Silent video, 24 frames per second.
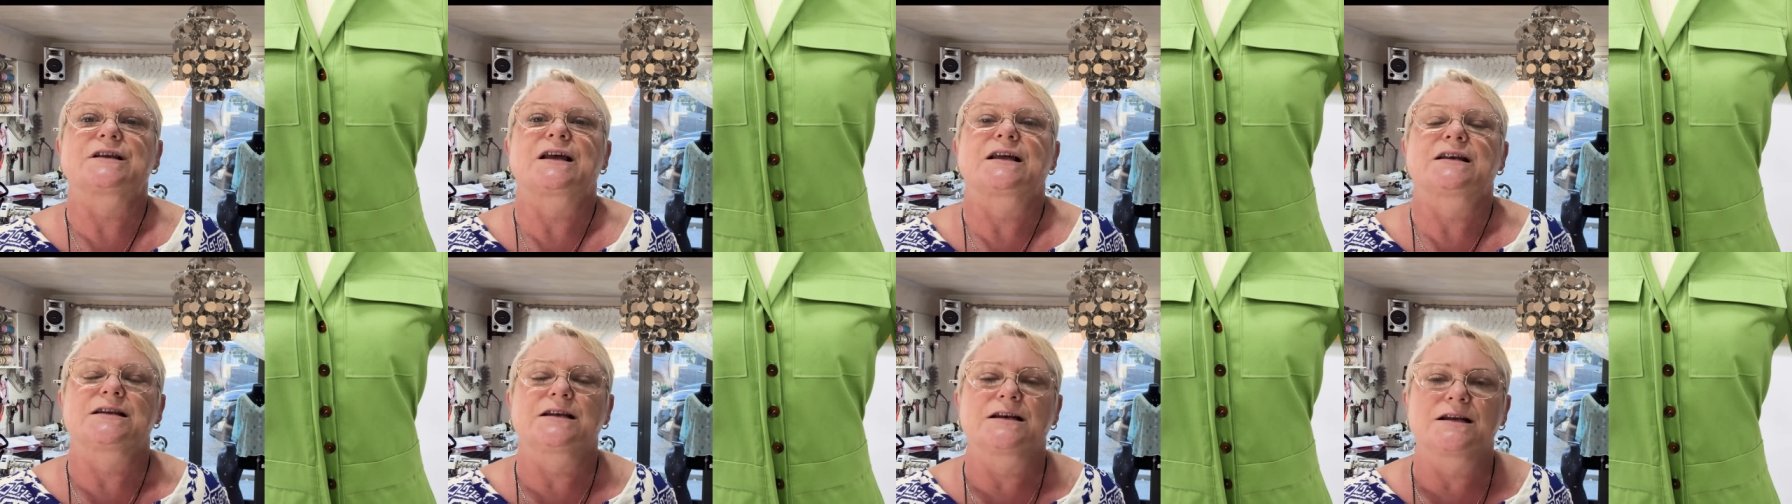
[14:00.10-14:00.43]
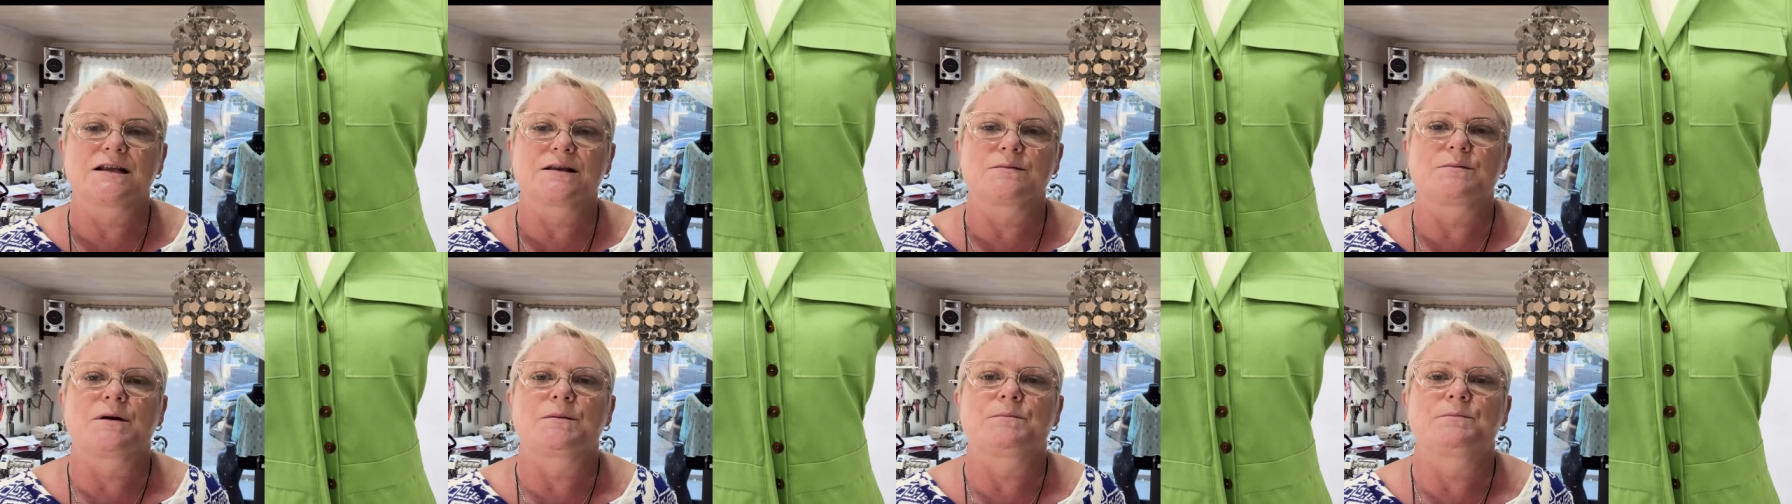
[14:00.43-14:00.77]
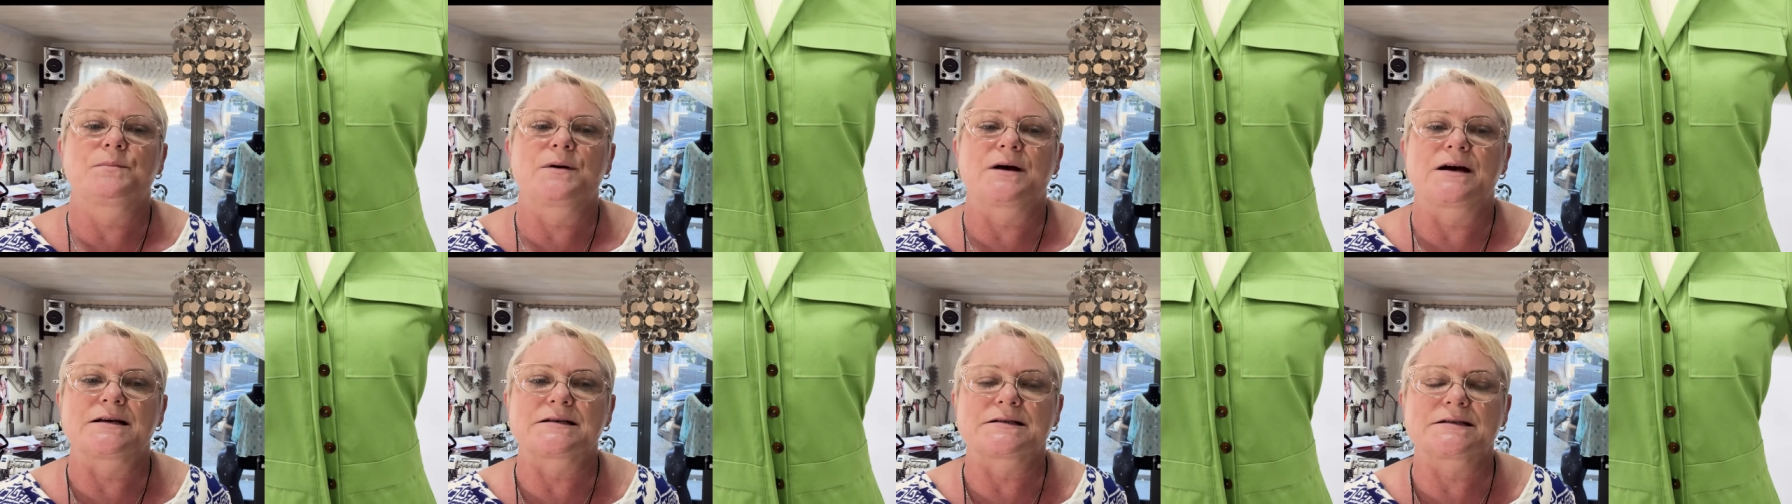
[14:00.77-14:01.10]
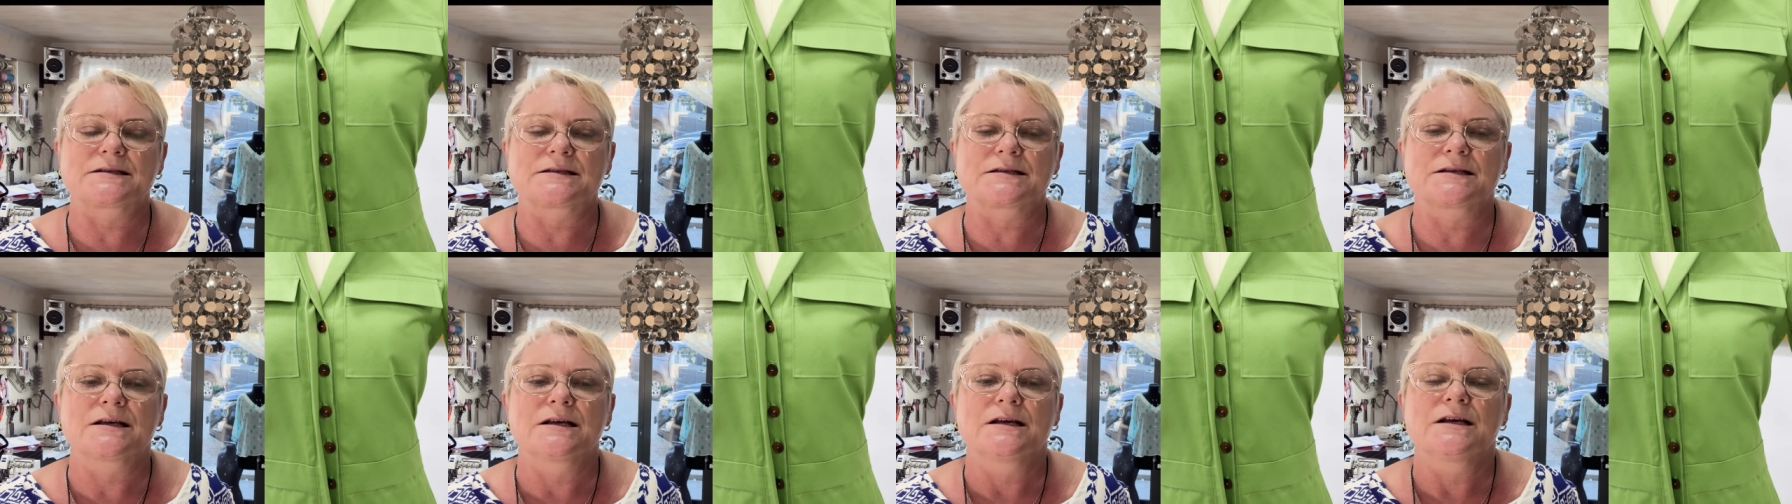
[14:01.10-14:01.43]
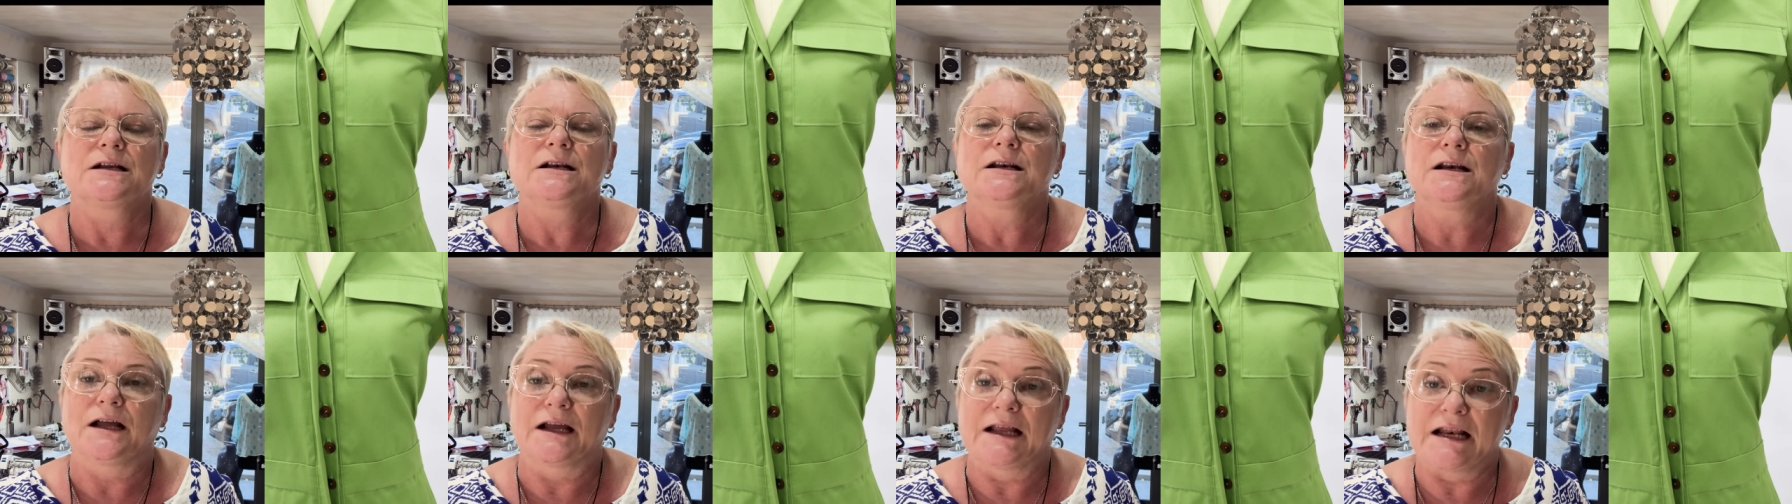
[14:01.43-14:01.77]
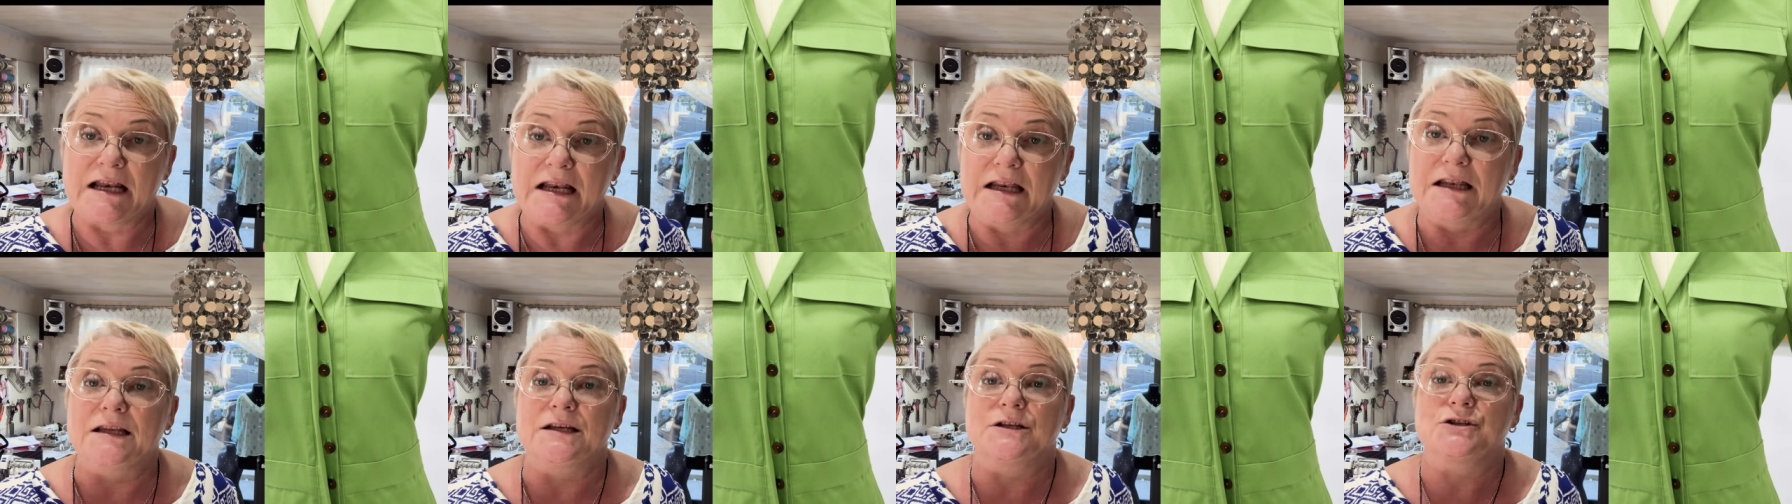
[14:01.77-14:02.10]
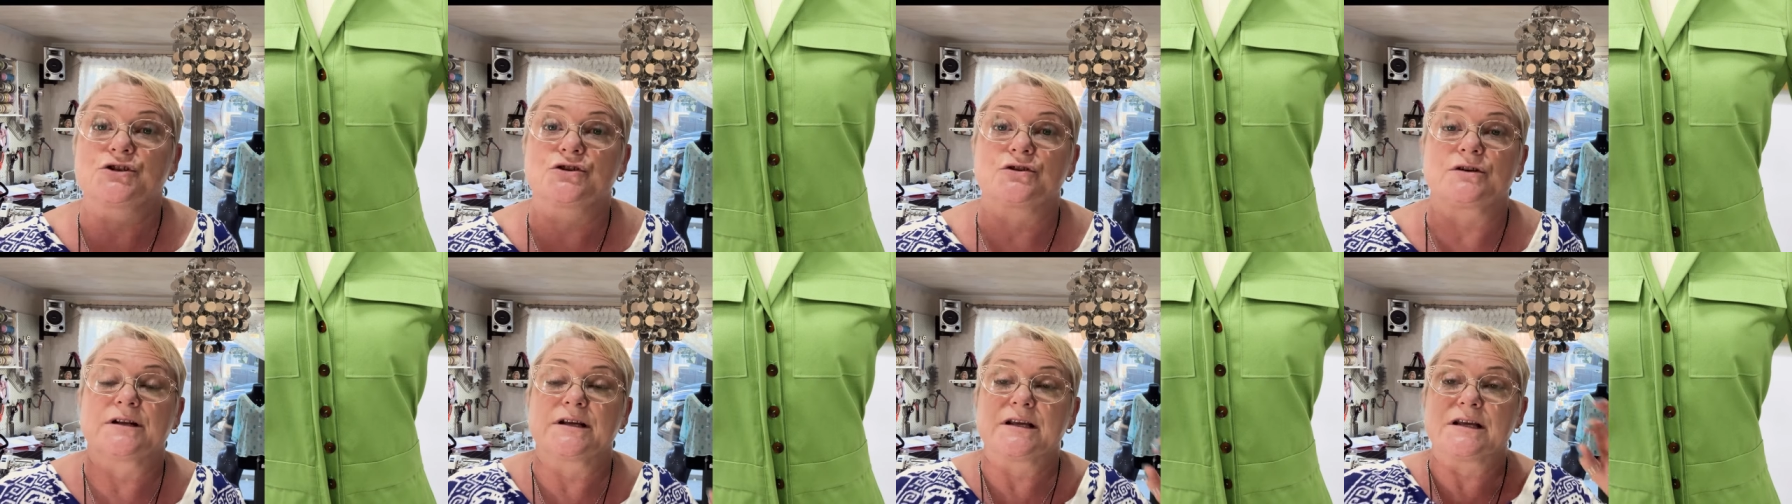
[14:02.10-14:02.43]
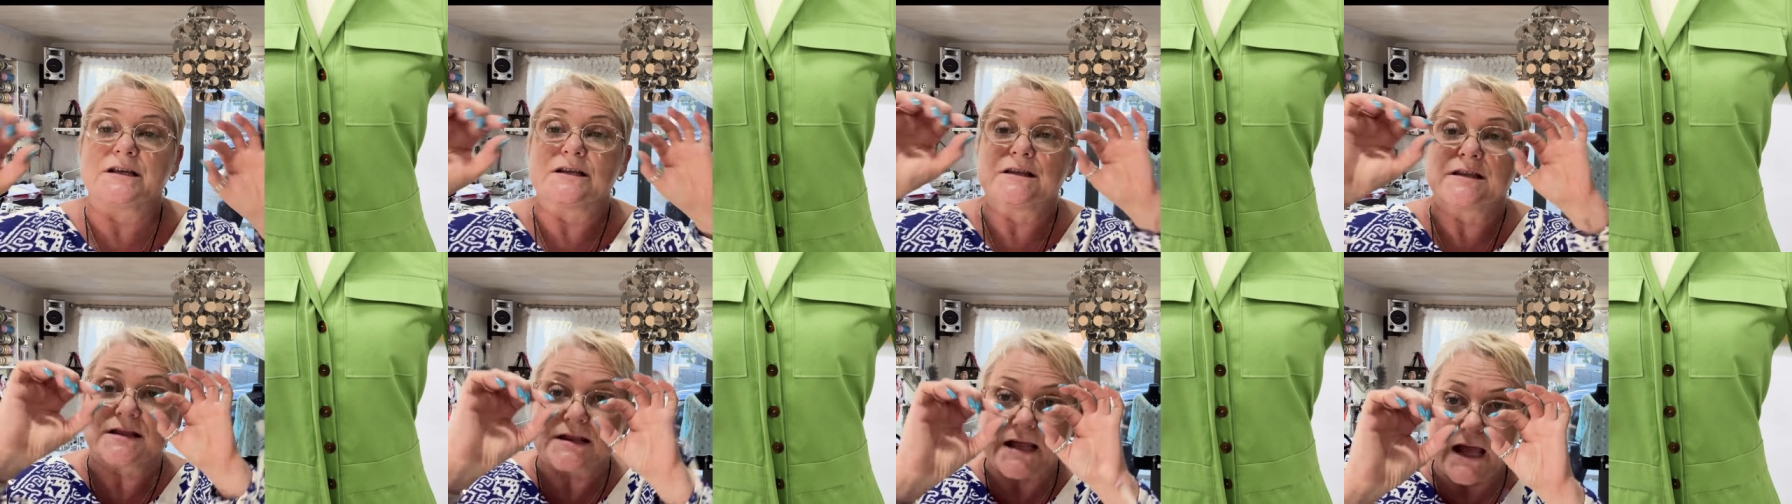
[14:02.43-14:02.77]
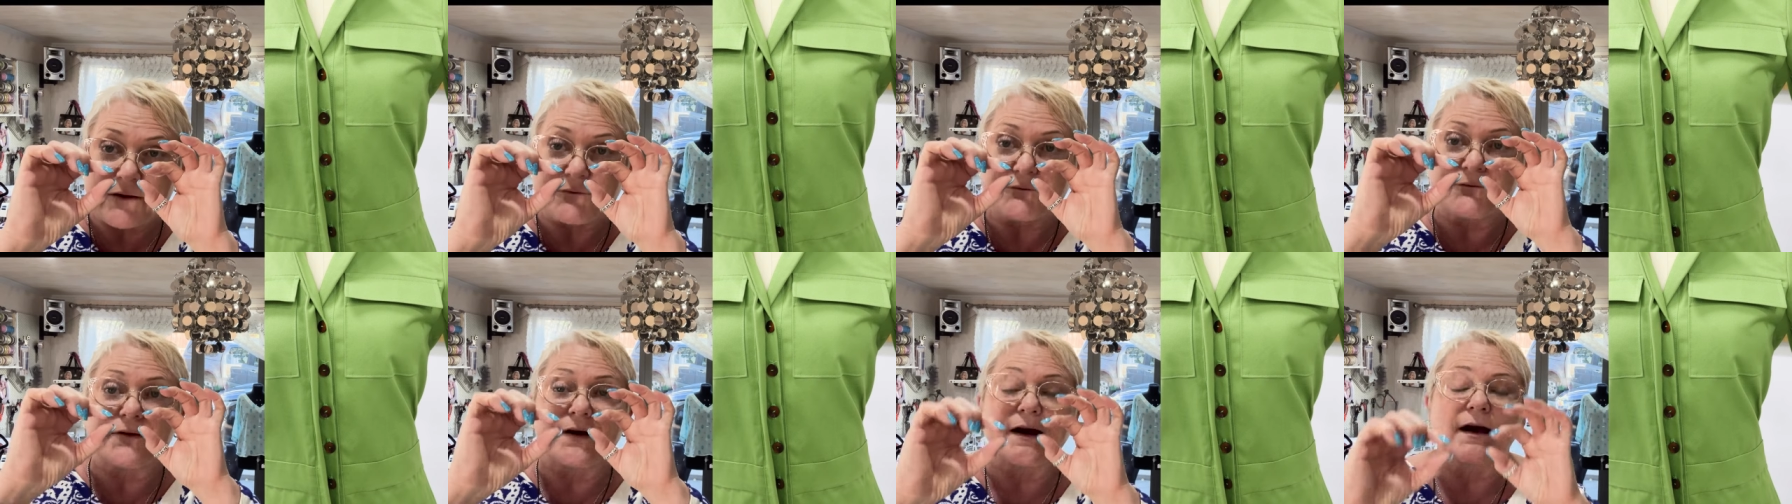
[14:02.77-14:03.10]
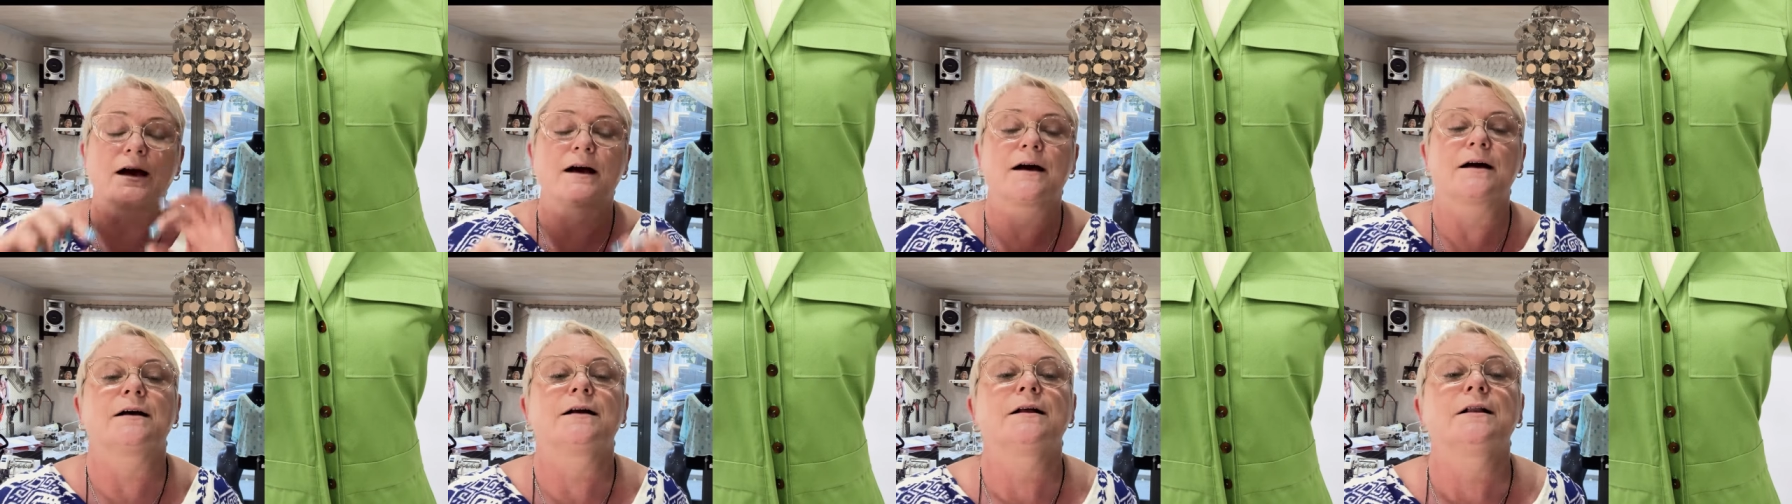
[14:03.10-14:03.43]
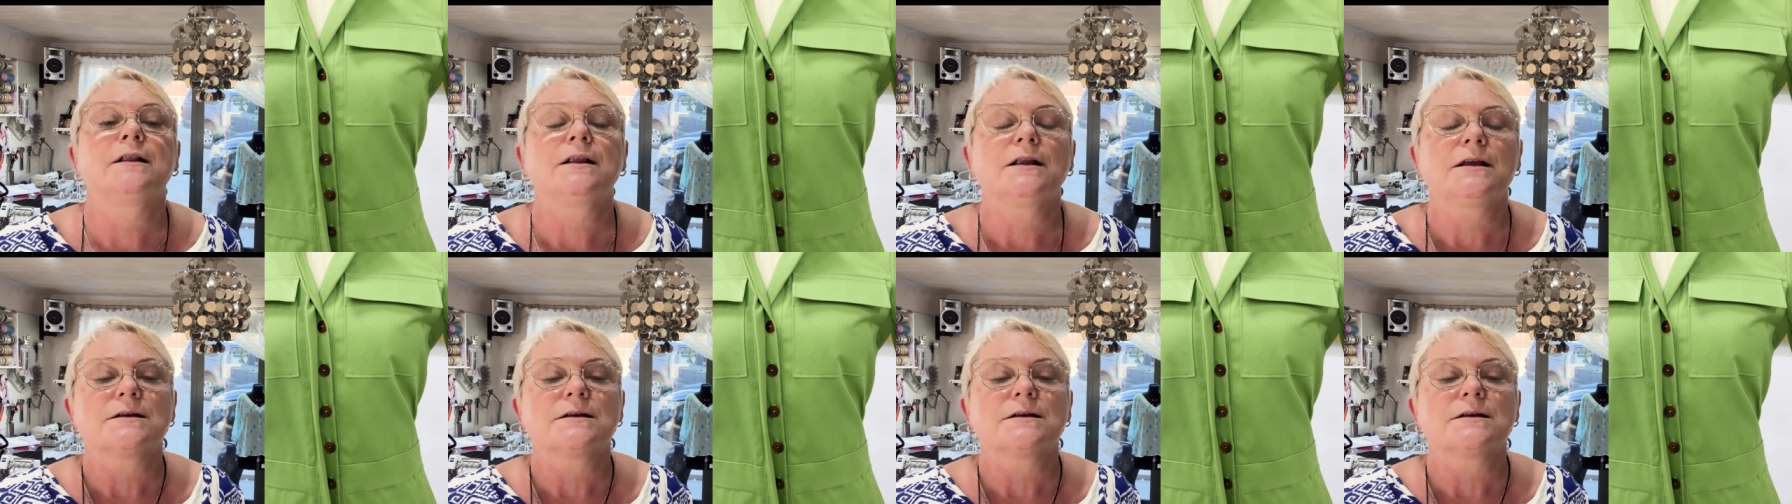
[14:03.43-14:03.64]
underneath my bust, like literally that far.